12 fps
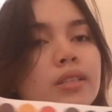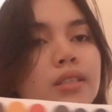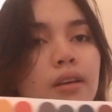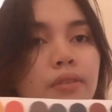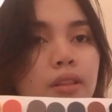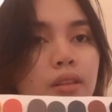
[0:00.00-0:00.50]
only
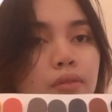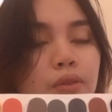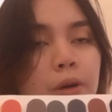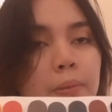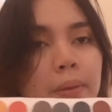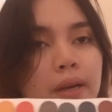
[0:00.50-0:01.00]

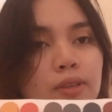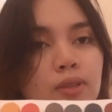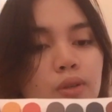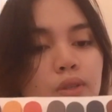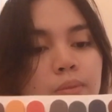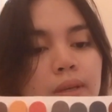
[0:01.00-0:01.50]
74
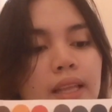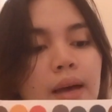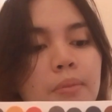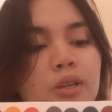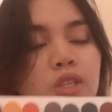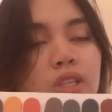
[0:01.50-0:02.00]
pesos.
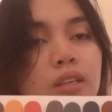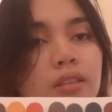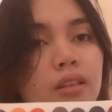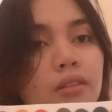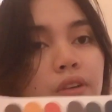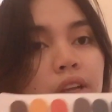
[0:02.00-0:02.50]
Madami siyang
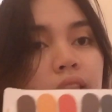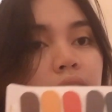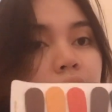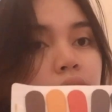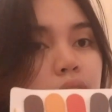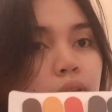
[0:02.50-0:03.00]
different
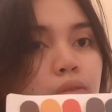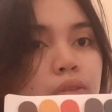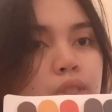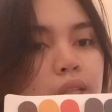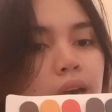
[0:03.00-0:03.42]
kinds of